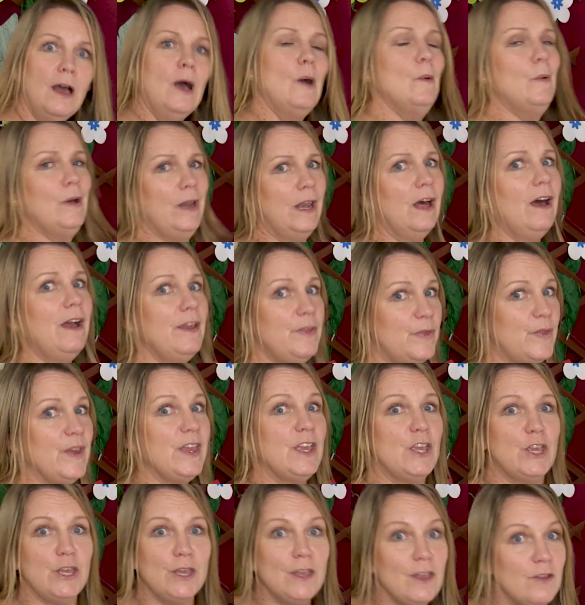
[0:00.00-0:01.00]
Well, I
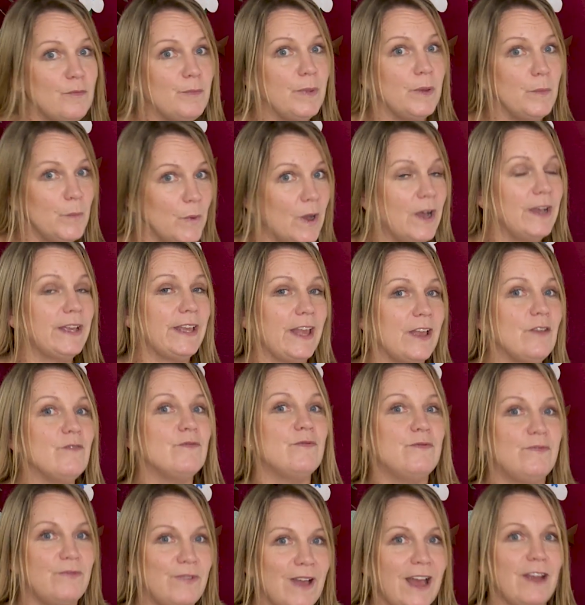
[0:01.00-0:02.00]
think you've been working
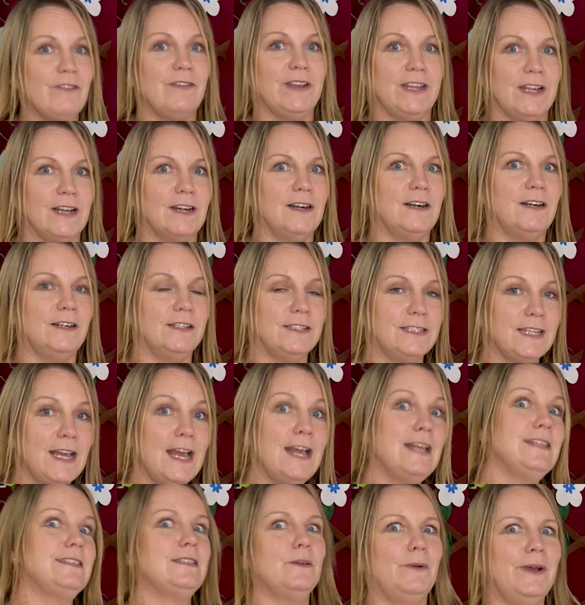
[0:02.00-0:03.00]
very hard,
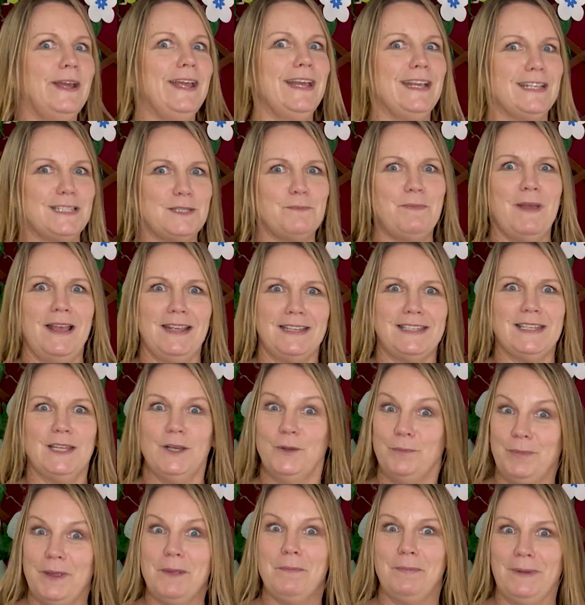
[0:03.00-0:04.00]
so I expect it'll
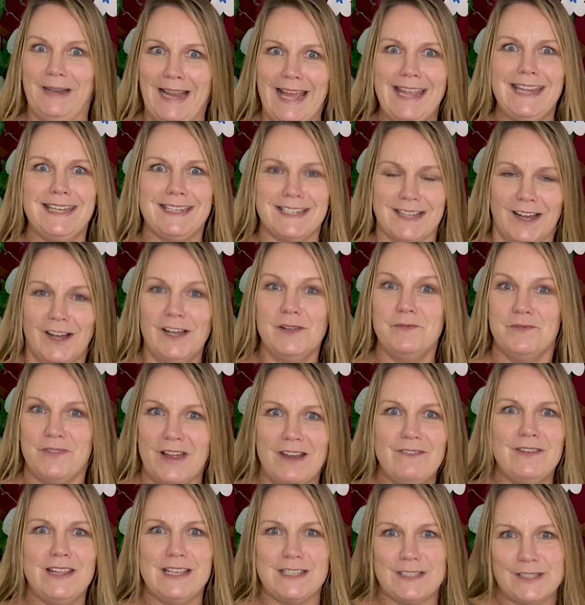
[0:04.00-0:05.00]
be playtime
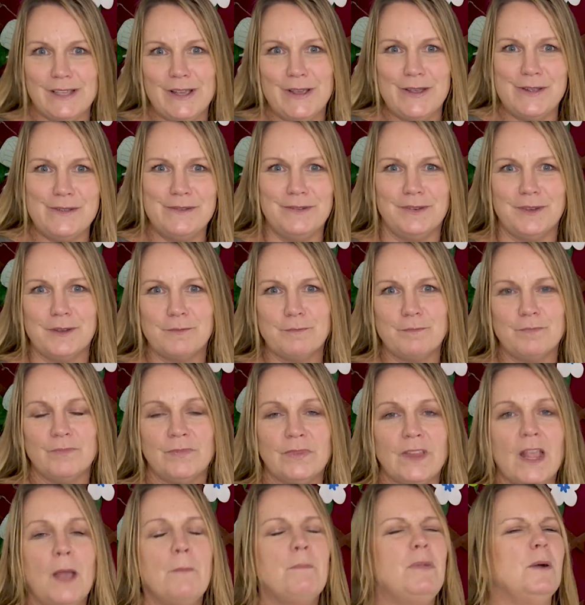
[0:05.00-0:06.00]
very soon.
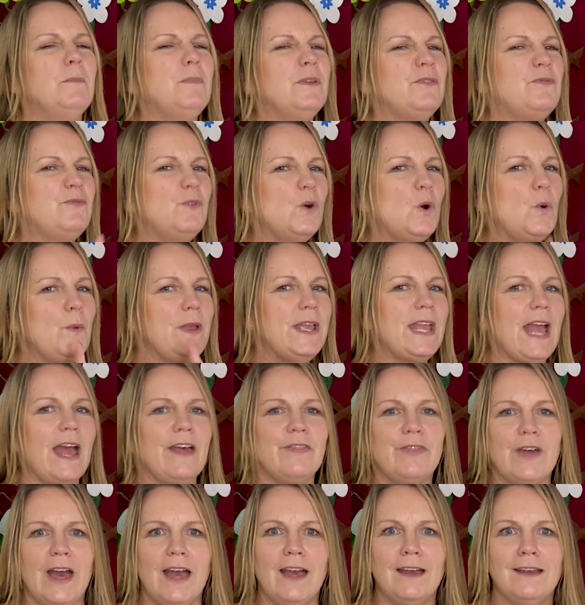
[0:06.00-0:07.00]
But before we get
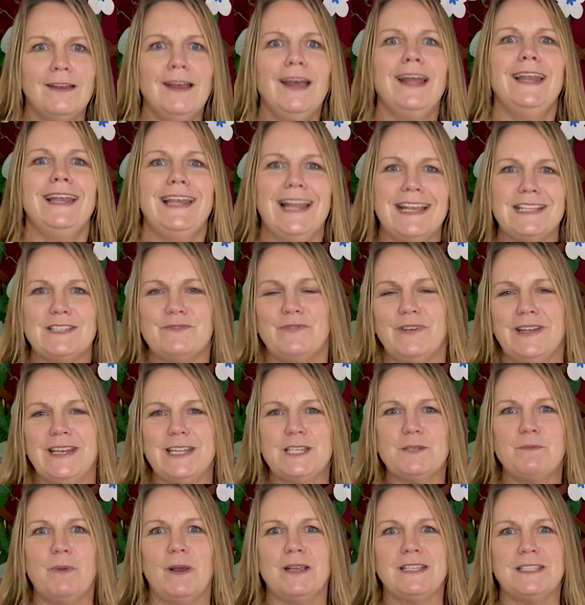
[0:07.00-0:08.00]
there, let's finish
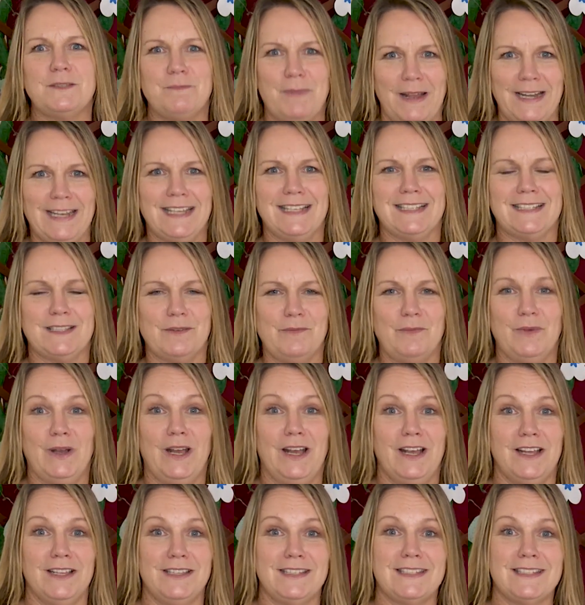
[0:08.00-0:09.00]
by spelling some
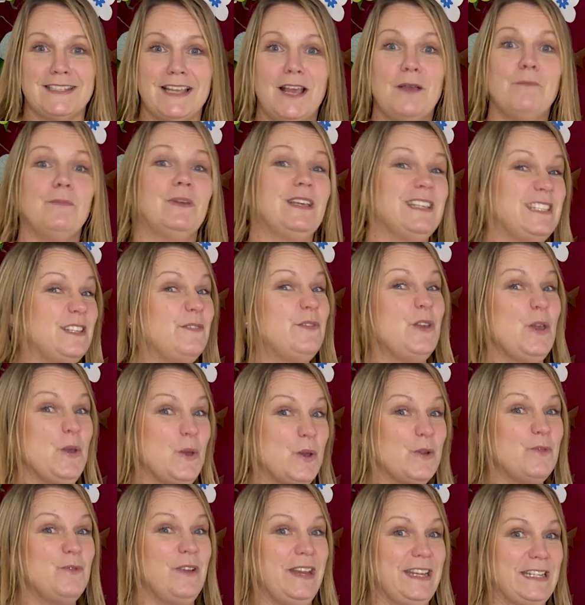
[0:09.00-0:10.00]
words. Because if you
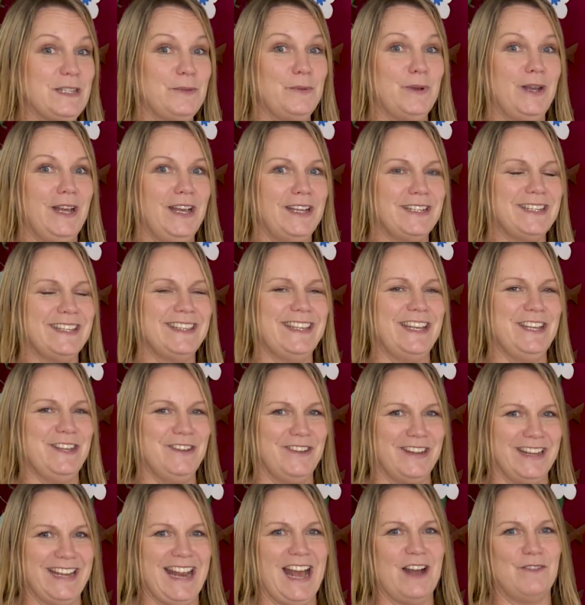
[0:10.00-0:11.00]
can read a word, then you
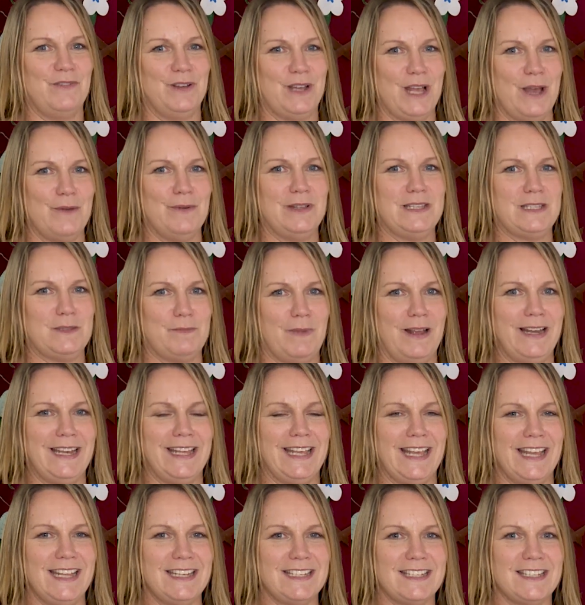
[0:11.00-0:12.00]
can have a go at spelling
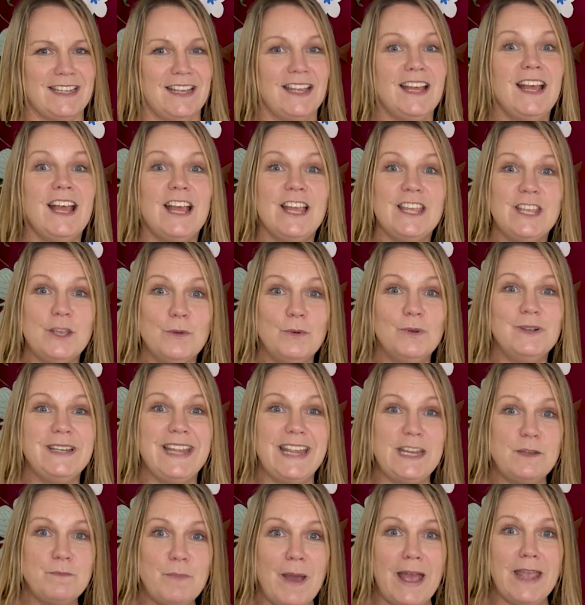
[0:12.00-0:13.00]
it. You'll
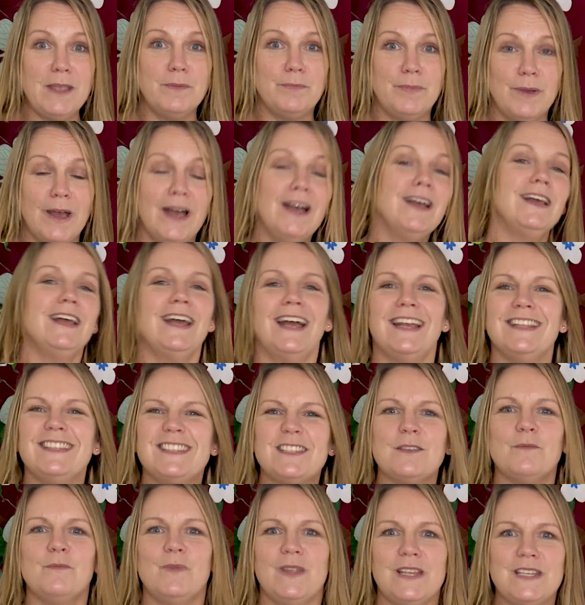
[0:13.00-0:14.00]
need paper and
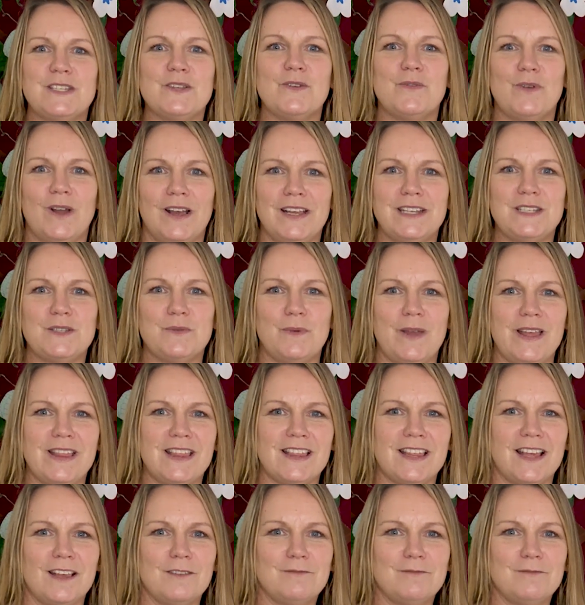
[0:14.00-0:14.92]
something to write with.